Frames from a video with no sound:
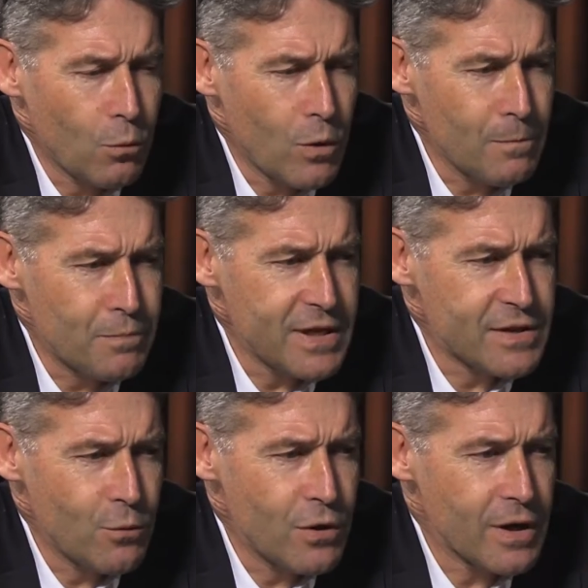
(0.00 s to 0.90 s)
one piece
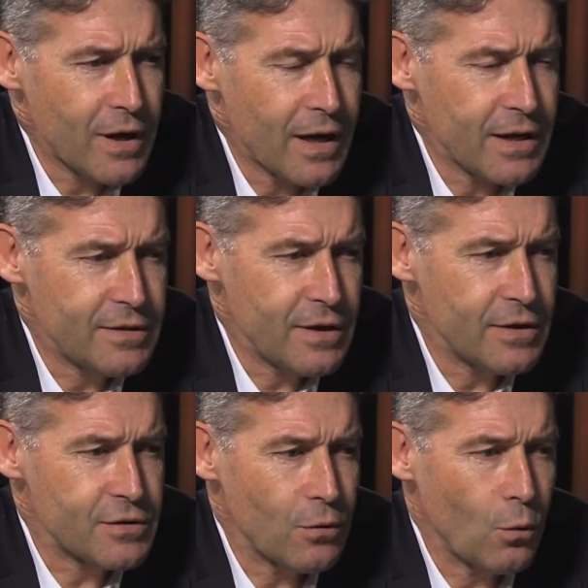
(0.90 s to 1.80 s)
of work I
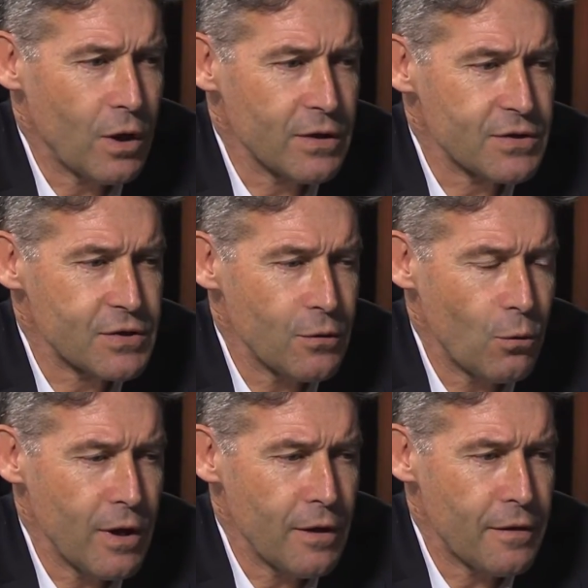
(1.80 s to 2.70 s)
did was
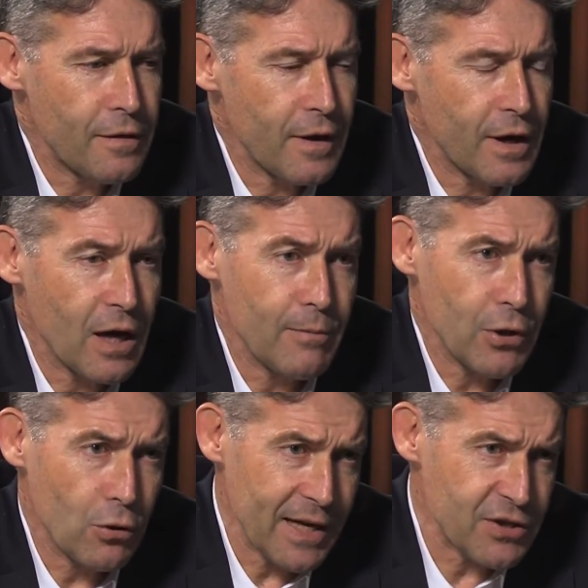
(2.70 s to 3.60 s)
with a company
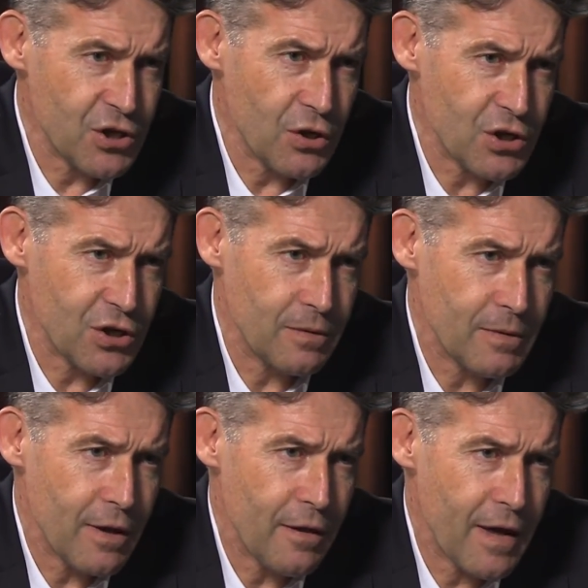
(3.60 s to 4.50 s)
called Ants Junction.
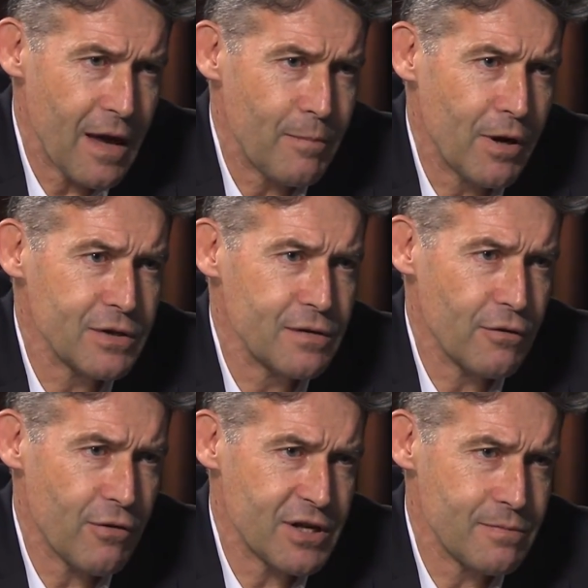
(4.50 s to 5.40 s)
They're part of the
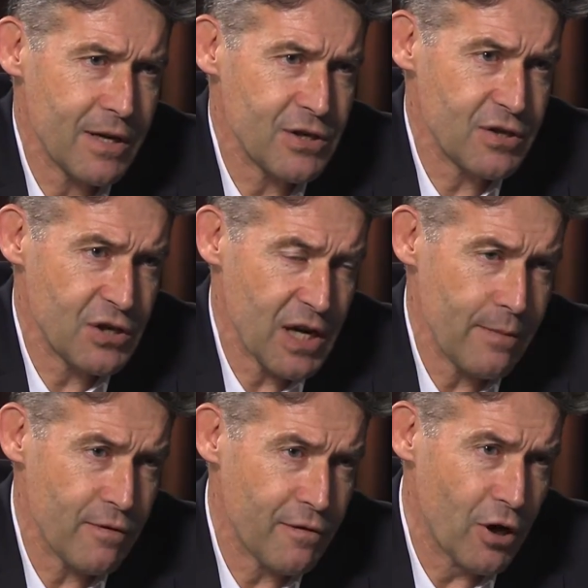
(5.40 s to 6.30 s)
Greater Manchester
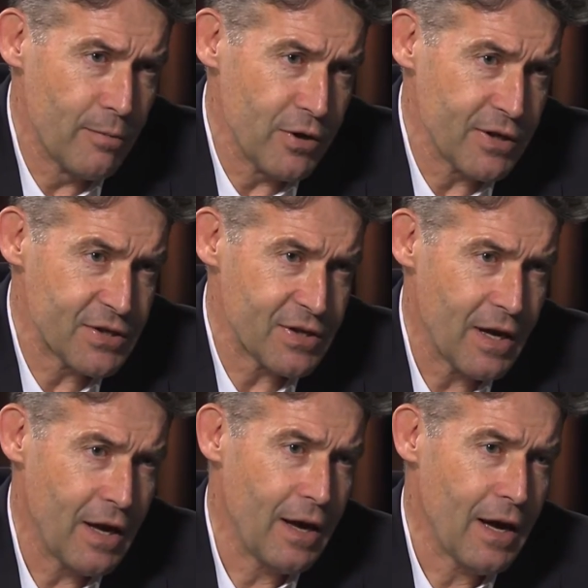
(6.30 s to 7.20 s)
Chamber of Commerce.
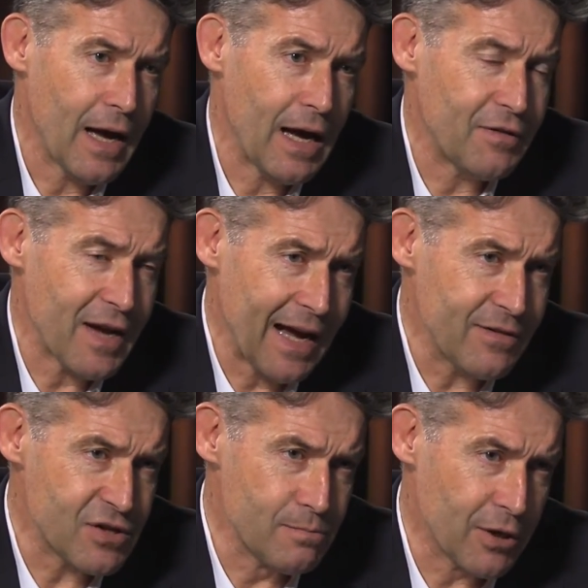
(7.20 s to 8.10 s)
And
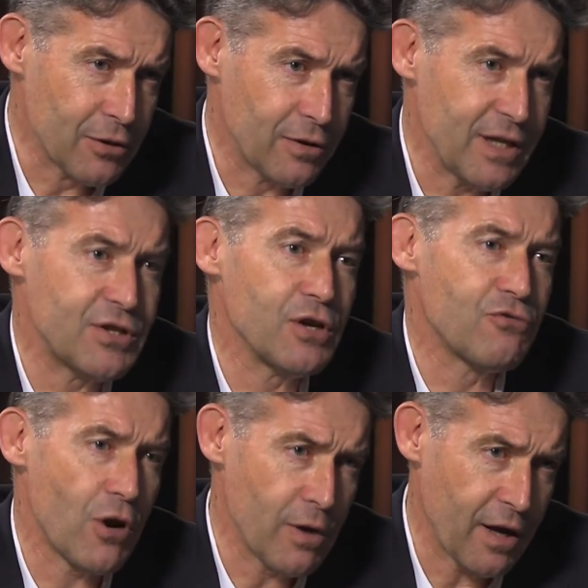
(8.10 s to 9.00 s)
Ants' model is to
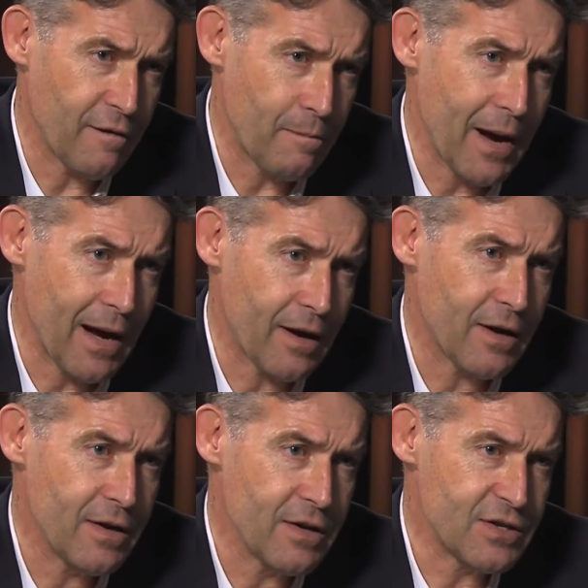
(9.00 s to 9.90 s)
grow and give
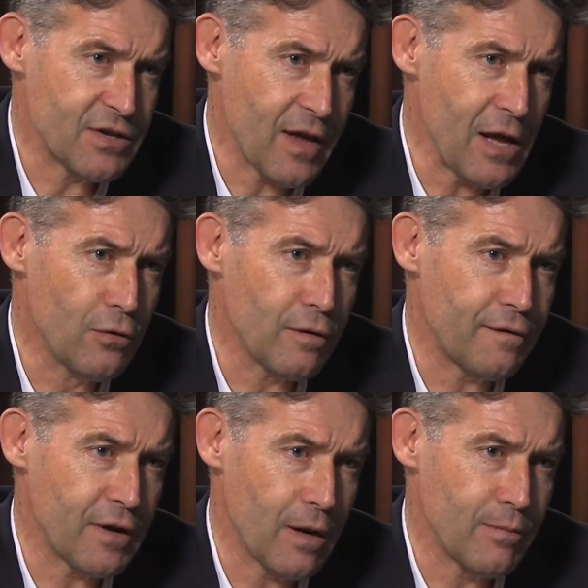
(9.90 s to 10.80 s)
back. So they look
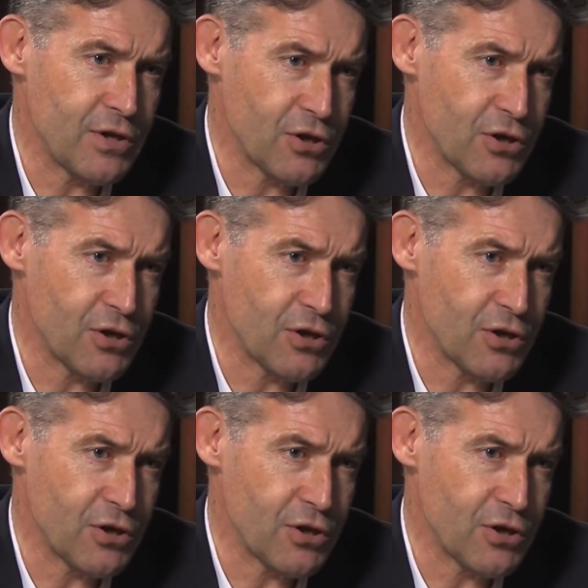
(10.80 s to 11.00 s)
for companies